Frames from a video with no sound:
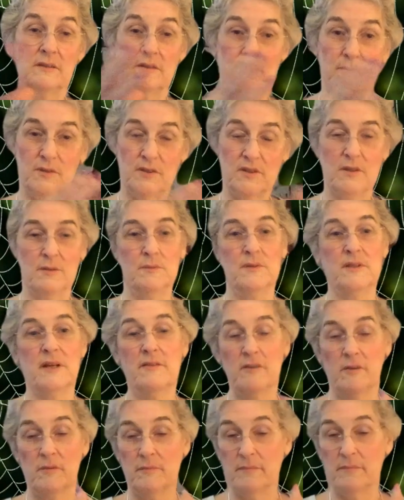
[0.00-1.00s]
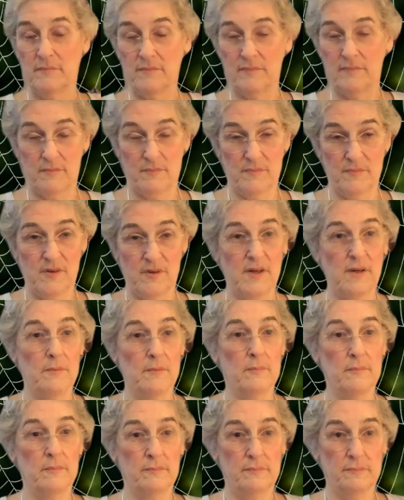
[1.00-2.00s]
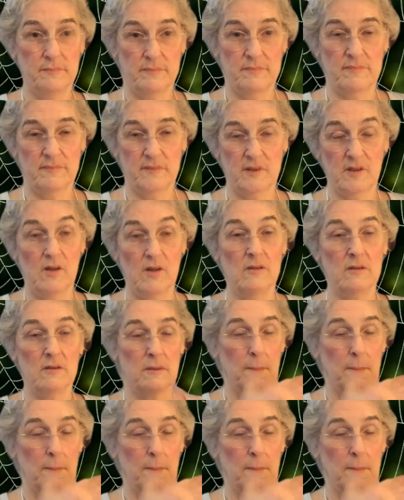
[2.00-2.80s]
Muslims have a prayer cloth.